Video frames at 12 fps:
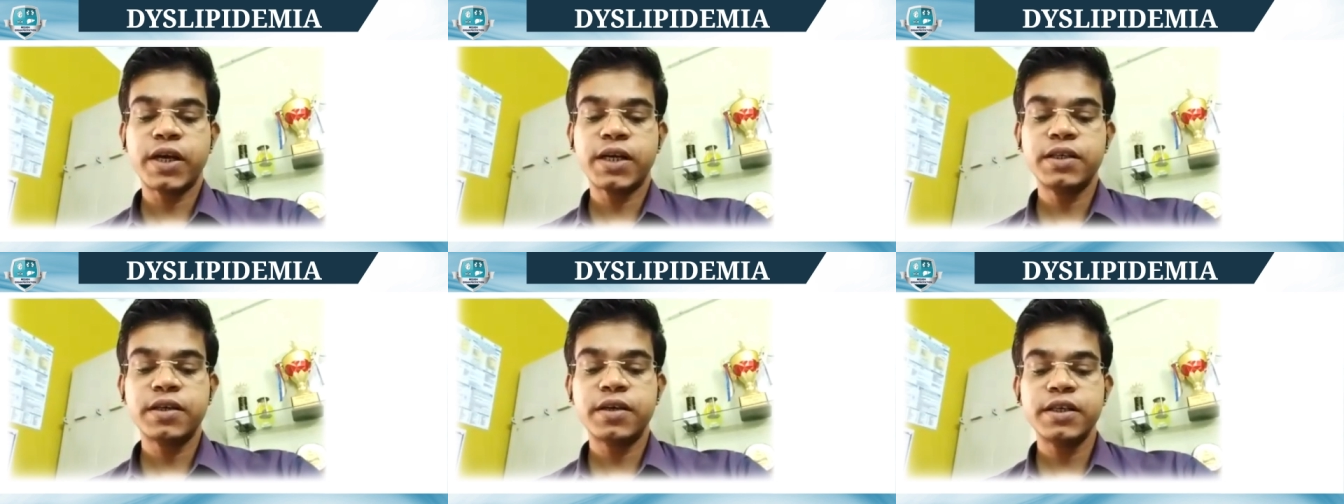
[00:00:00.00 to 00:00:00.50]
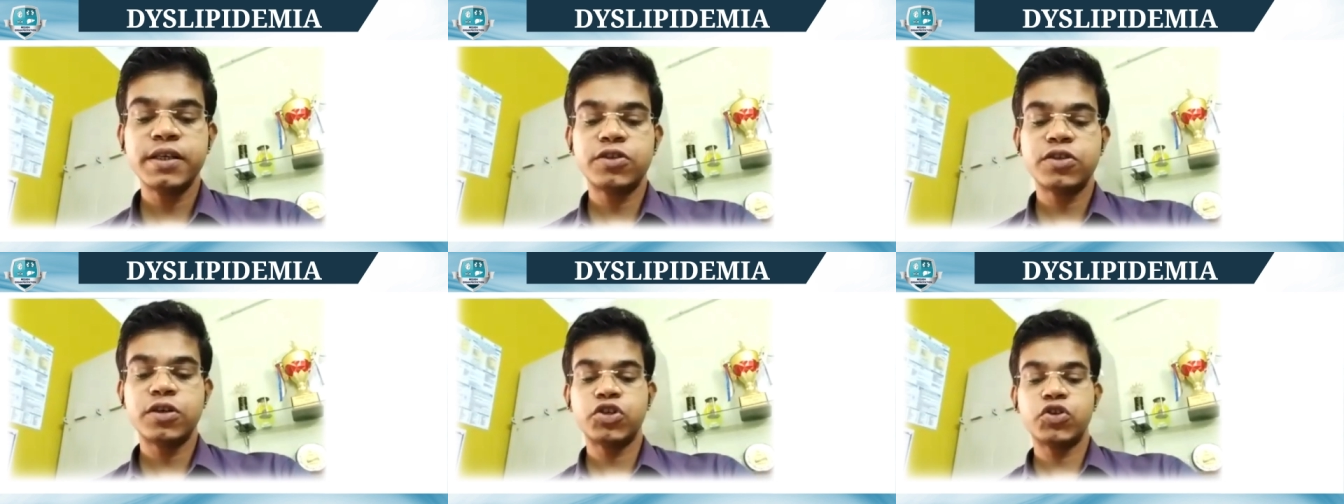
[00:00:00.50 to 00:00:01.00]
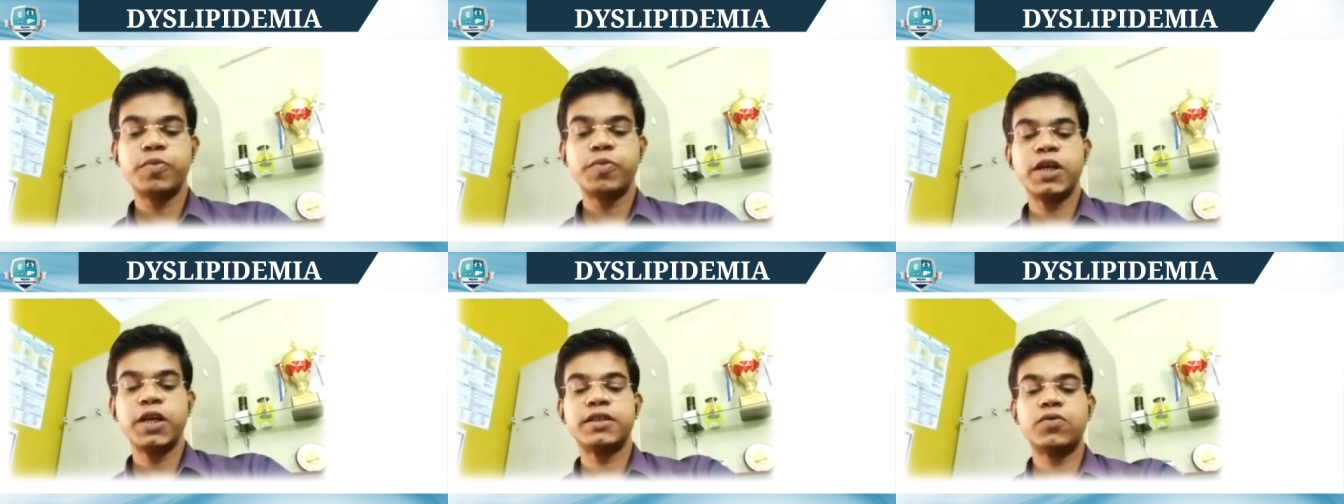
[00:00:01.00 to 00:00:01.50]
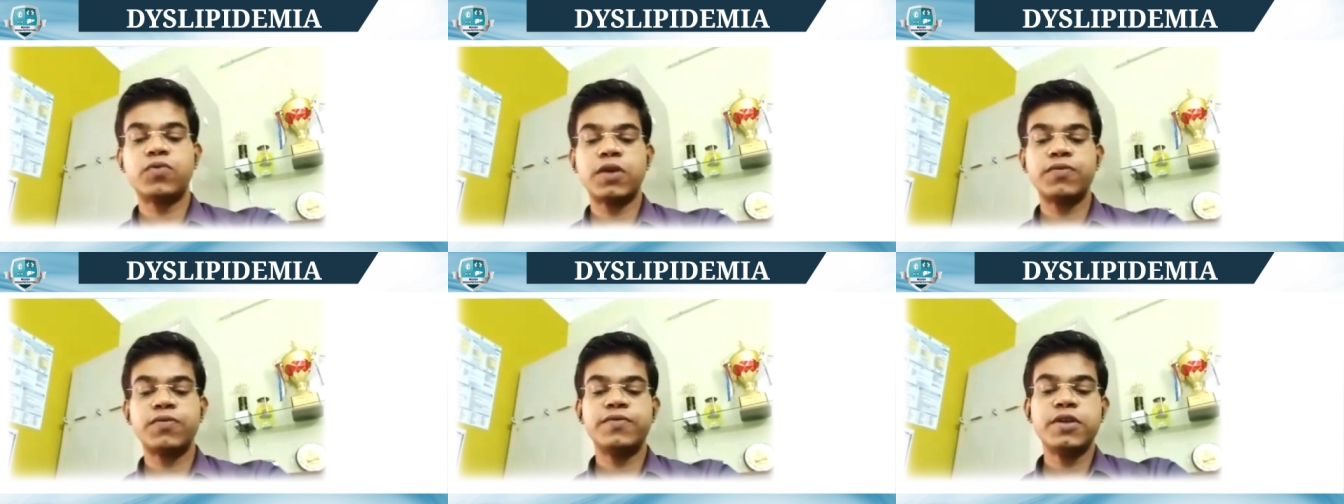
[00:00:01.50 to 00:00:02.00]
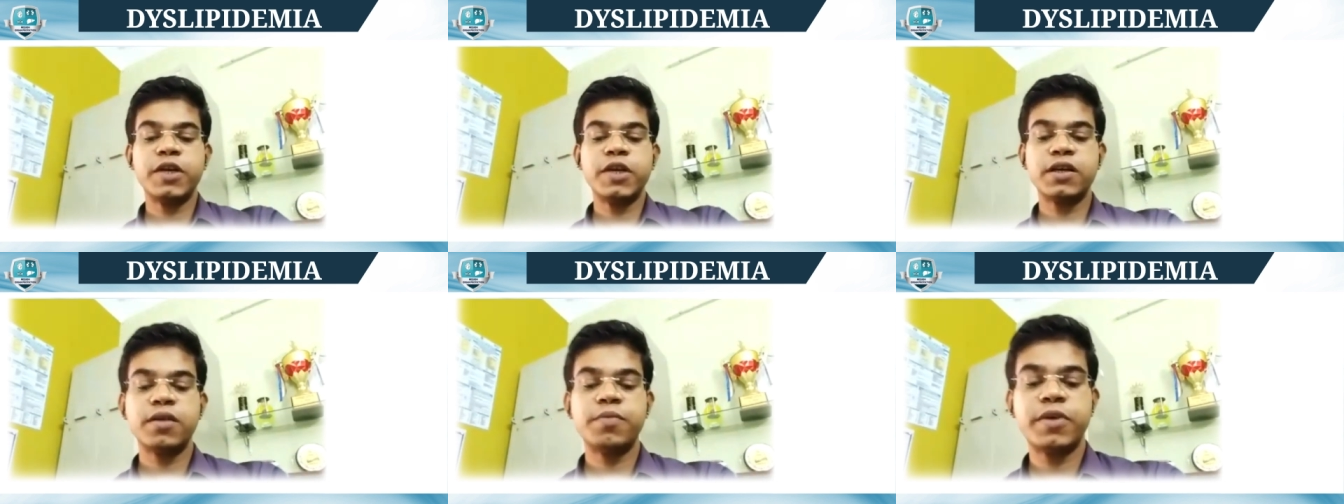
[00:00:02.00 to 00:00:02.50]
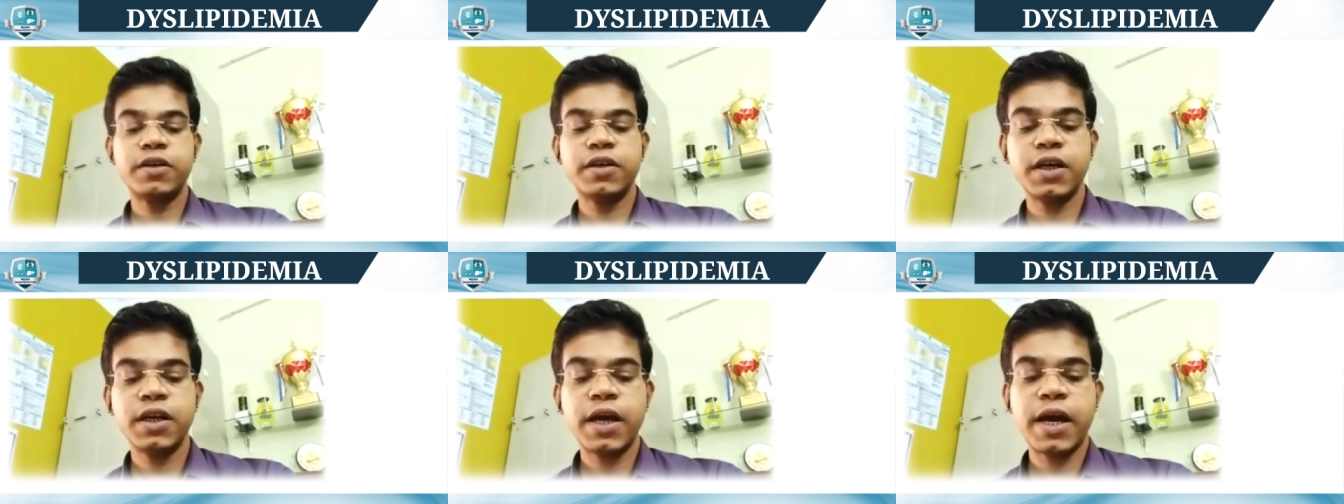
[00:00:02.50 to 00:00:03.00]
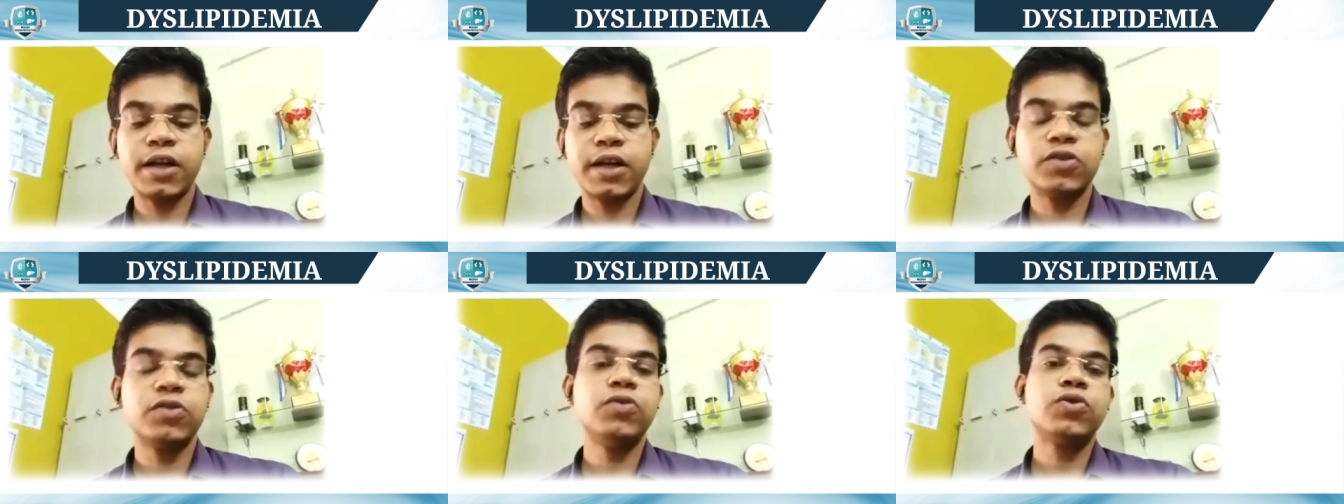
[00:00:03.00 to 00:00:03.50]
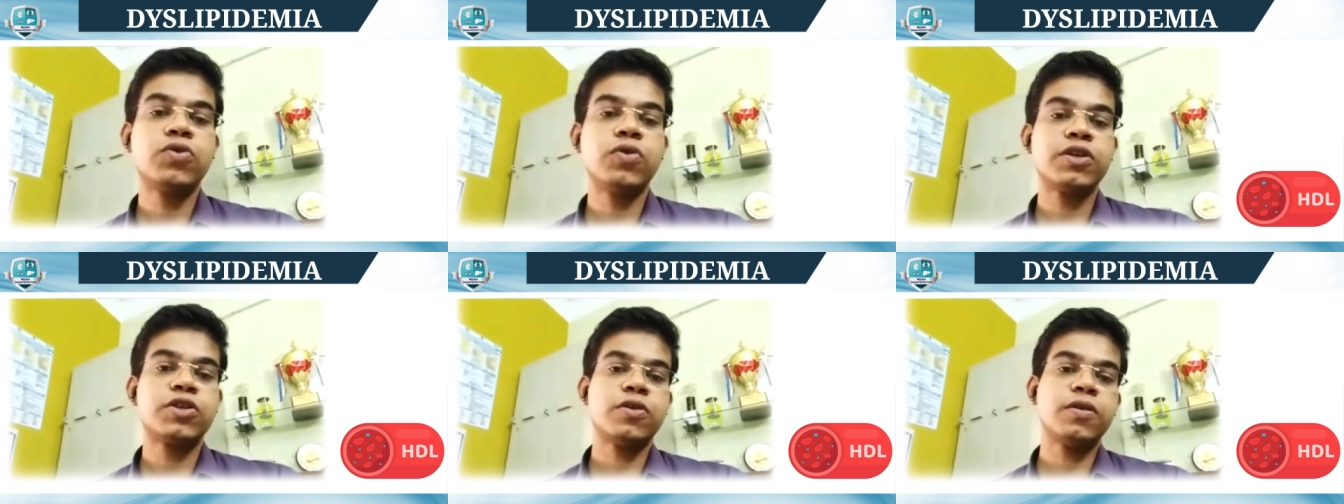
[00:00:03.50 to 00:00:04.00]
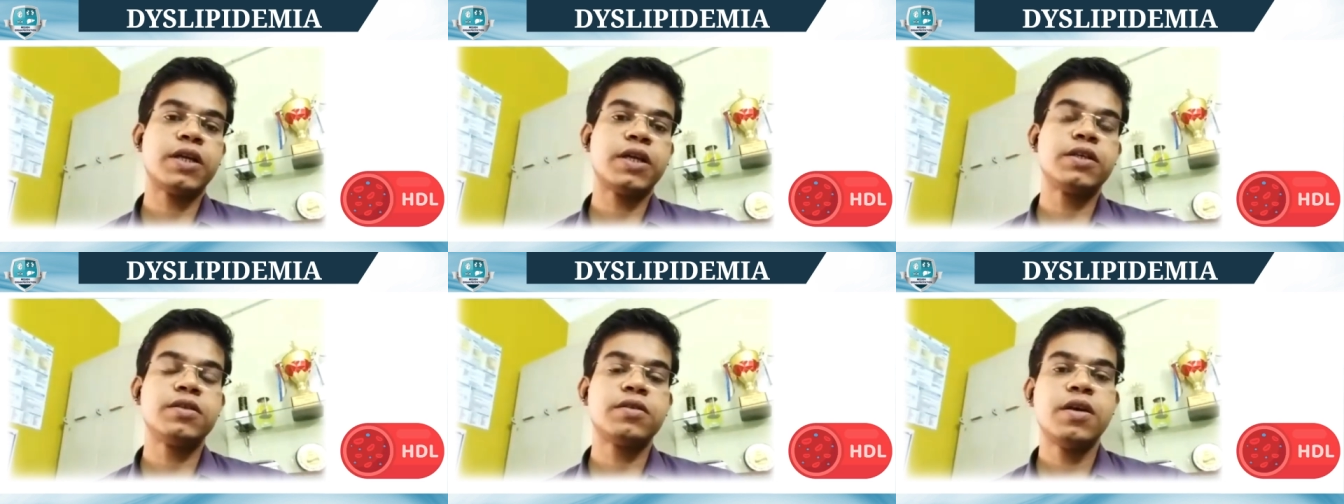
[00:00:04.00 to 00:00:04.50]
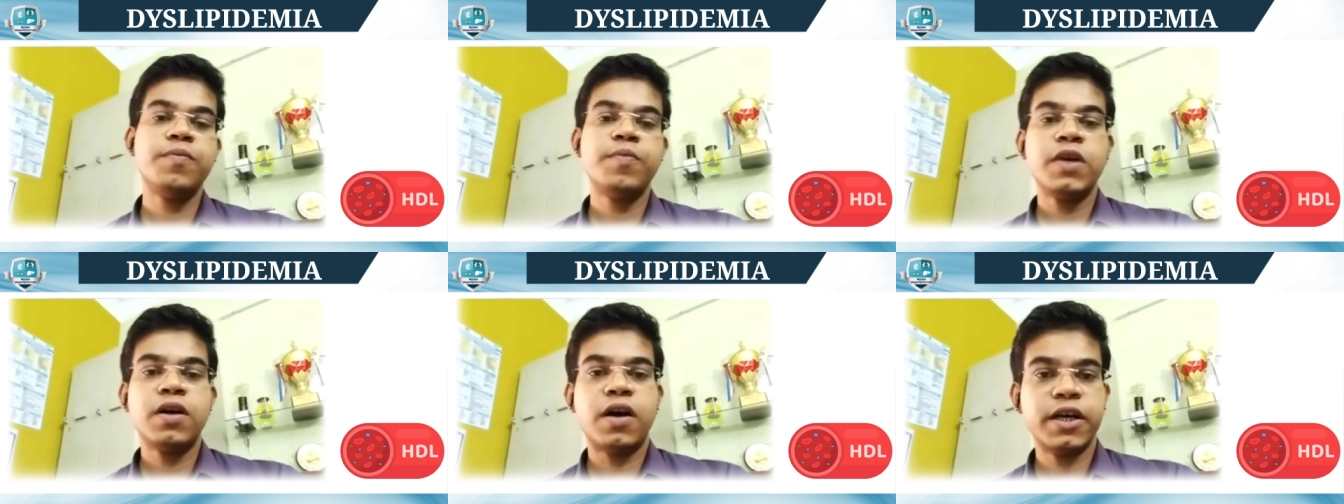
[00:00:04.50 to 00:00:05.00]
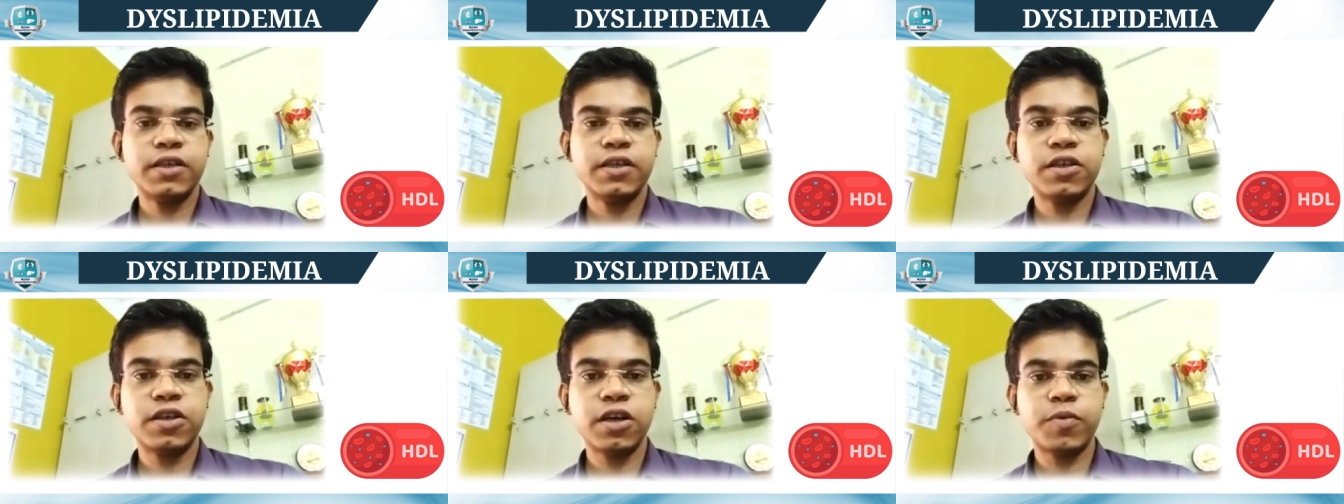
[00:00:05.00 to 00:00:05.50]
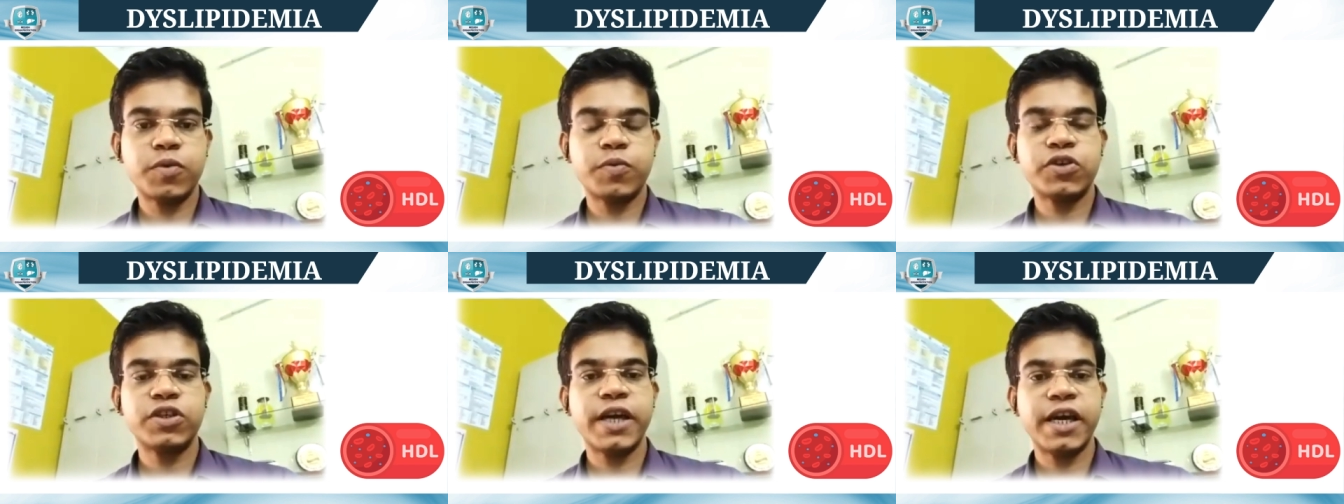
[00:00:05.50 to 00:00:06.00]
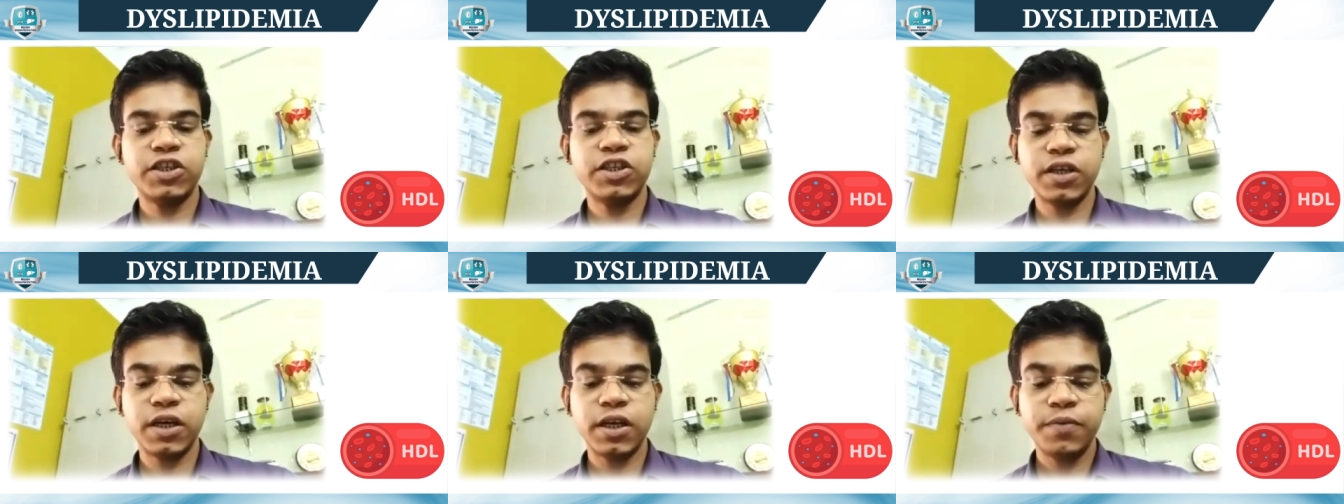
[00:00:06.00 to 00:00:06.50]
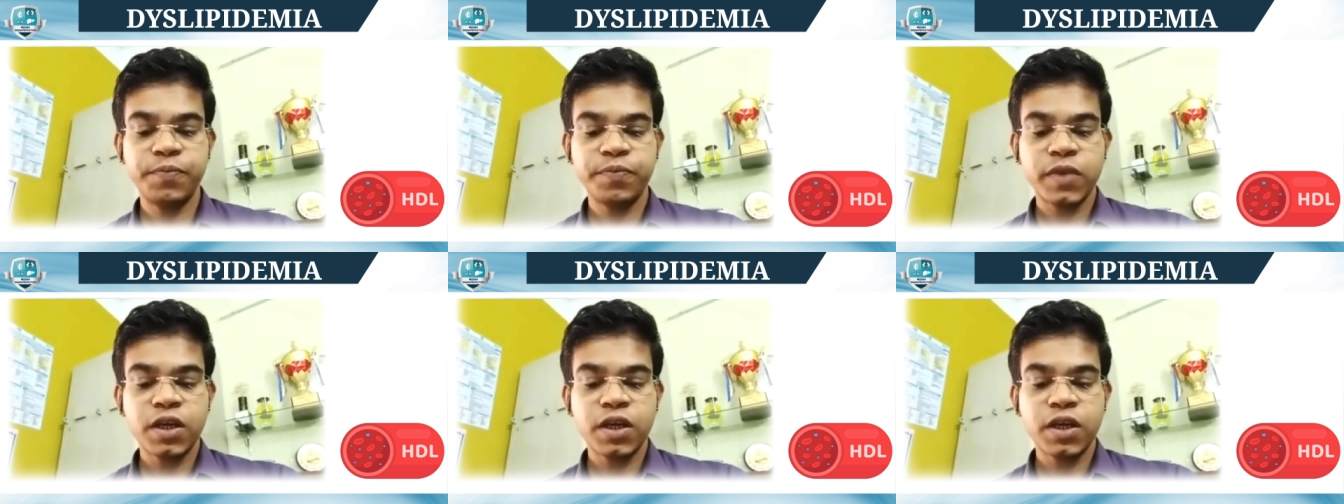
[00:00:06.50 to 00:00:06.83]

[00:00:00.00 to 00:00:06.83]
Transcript: Triglycerides should be less than 150 milligram per DL, and good cholesterol, that is high density lipoprotein HDL,